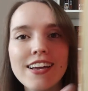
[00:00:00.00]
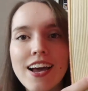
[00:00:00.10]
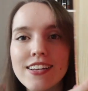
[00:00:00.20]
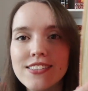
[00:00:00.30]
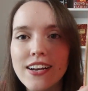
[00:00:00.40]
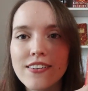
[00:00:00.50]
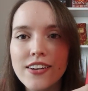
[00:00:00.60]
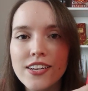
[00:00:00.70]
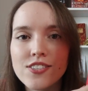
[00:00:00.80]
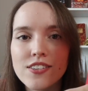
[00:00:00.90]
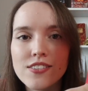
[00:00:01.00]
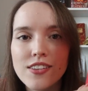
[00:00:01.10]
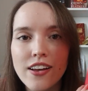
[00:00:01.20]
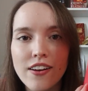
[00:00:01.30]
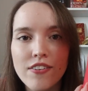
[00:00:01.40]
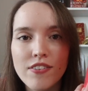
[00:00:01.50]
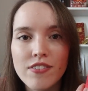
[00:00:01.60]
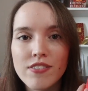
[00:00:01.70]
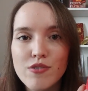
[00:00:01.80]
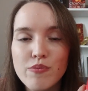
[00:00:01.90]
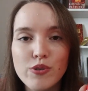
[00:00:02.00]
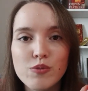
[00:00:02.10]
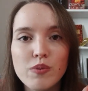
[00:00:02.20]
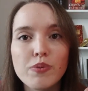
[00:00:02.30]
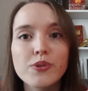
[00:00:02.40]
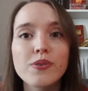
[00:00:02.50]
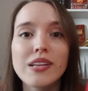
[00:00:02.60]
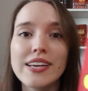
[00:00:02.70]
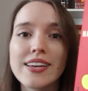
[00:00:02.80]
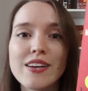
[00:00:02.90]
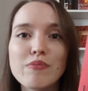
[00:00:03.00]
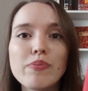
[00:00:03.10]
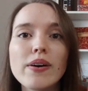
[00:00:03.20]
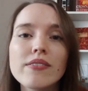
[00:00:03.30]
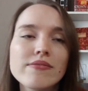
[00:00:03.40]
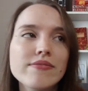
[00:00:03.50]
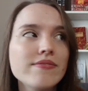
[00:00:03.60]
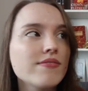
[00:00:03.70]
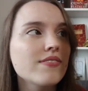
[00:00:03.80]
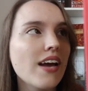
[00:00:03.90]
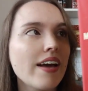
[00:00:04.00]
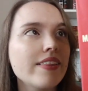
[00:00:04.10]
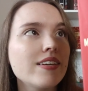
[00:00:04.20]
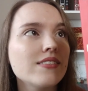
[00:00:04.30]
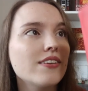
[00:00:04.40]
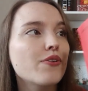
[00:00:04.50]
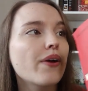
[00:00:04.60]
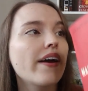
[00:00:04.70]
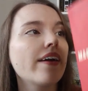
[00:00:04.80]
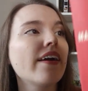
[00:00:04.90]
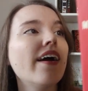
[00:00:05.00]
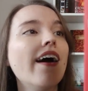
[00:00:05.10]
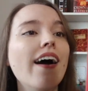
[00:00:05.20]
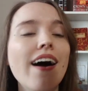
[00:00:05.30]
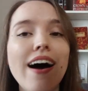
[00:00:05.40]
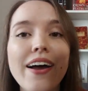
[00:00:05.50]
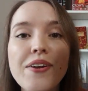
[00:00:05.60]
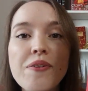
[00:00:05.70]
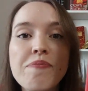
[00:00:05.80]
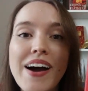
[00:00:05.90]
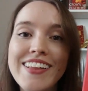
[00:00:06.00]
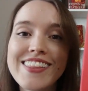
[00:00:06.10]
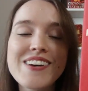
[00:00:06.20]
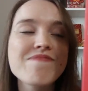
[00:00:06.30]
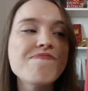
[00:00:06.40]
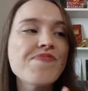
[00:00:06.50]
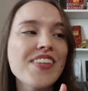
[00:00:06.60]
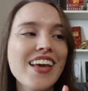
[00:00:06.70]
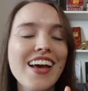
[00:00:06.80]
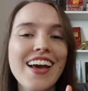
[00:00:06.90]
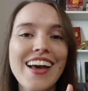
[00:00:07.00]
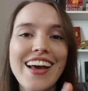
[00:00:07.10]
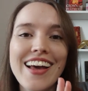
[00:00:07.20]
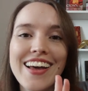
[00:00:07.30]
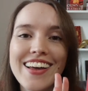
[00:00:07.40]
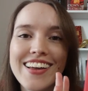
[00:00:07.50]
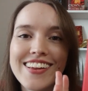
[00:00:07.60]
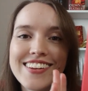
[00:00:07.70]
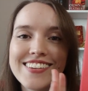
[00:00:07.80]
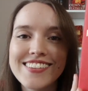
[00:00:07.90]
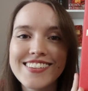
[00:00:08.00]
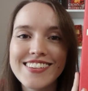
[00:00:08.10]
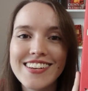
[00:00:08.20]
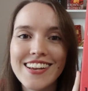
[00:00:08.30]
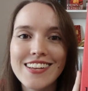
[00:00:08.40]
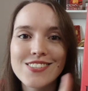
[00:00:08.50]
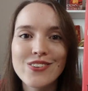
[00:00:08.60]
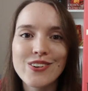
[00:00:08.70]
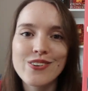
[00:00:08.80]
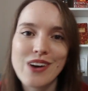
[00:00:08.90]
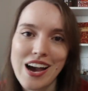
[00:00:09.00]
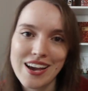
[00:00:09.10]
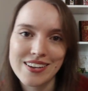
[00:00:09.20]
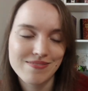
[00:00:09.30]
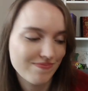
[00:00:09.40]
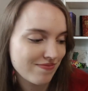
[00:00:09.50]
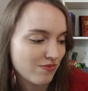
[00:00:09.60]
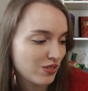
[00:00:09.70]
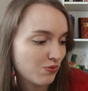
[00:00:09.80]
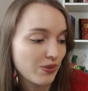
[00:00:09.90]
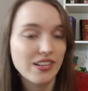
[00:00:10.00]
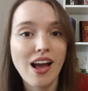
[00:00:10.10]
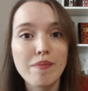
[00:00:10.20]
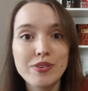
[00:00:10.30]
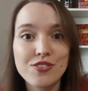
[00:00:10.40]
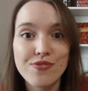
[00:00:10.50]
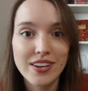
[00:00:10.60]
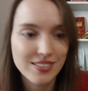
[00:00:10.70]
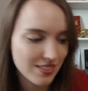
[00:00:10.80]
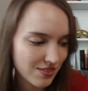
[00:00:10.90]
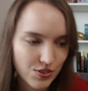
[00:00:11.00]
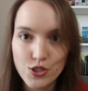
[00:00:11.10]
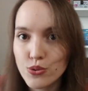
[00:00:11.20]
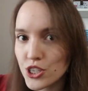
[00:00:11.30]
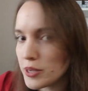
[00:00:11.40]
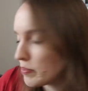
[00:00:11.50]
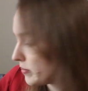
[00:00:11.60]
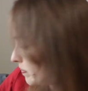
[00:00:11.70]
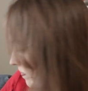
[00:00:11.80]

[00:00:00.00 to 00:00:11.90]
It has deckled edges. I don't know, most people don't like it, but I think they're okay. I don't mind them. And it's really cool. I was really happy to find this for so cheap.